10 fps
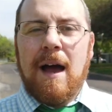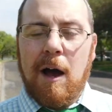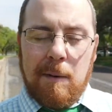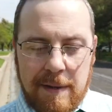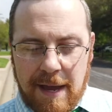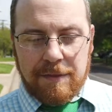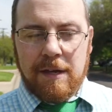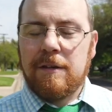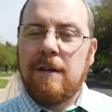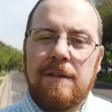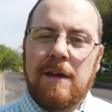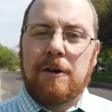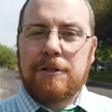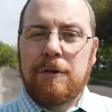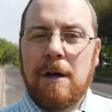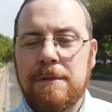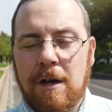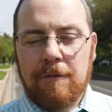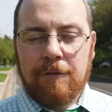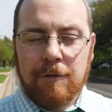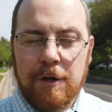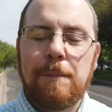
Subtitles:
And then that also comes off for